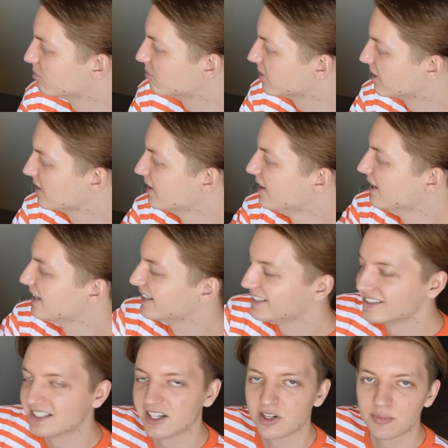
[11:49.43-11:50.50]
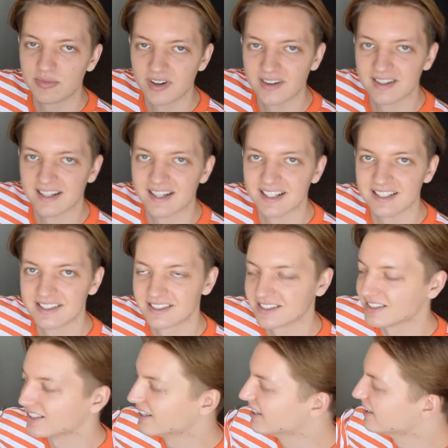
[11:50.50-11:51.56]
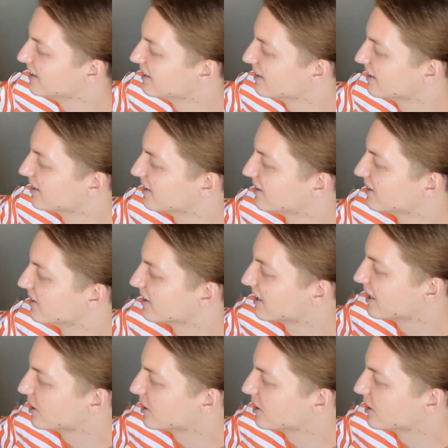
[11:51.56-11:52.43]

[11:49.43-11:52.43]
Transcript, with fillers: but he's done up very nice and uh, like